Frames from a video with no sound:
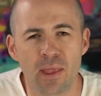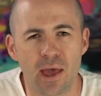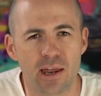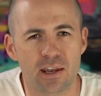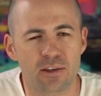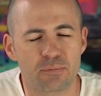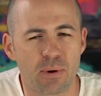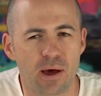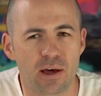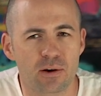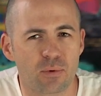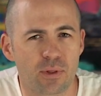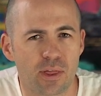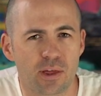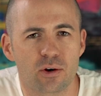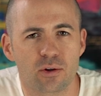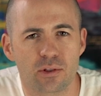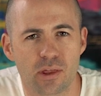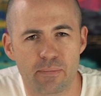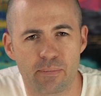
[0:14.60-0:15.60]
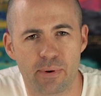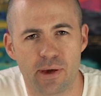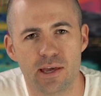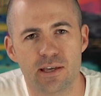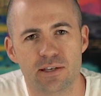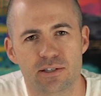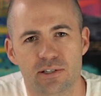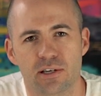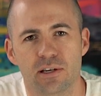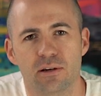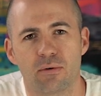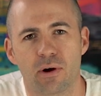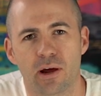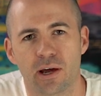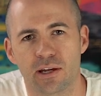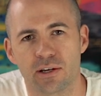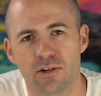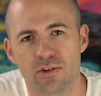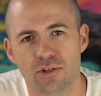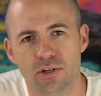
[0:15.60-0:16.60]
and it's part of what they call their PC
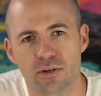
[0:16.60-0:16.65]
range.